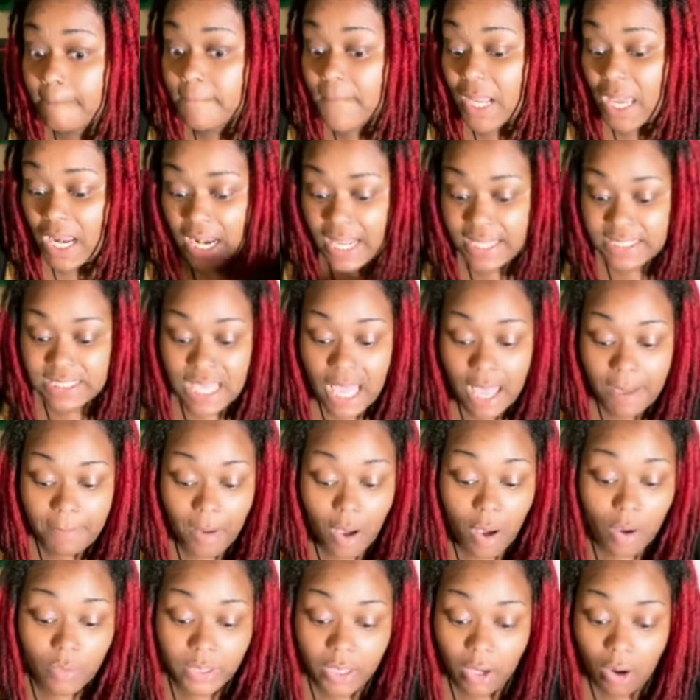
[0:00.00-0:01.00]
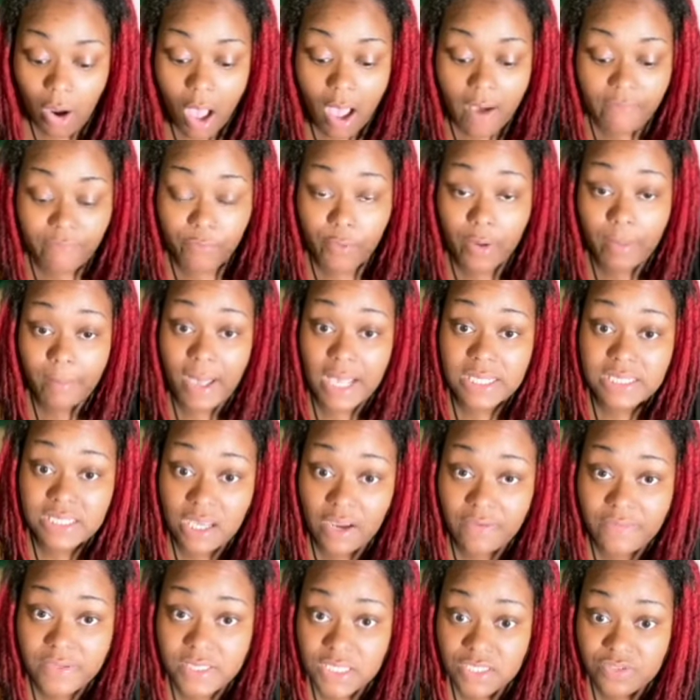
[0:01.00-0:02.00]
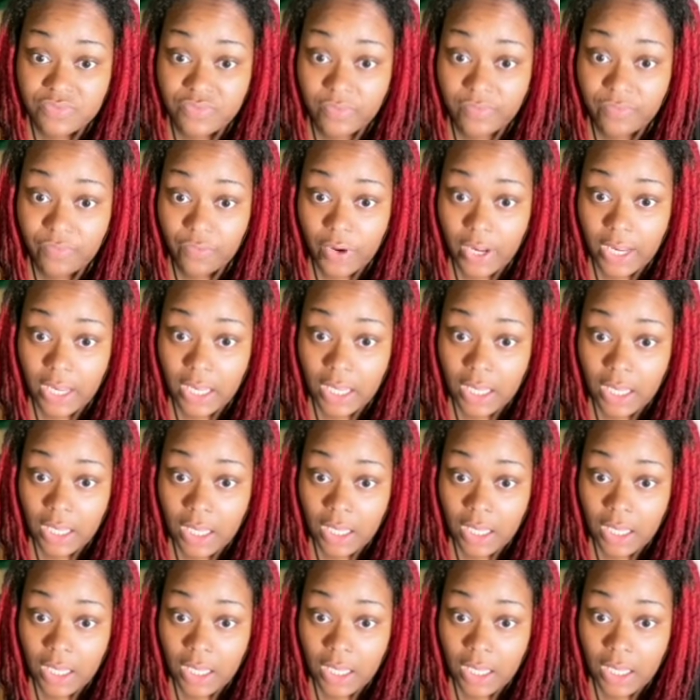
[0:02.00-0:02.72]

Unless I'm on here offering my services for free,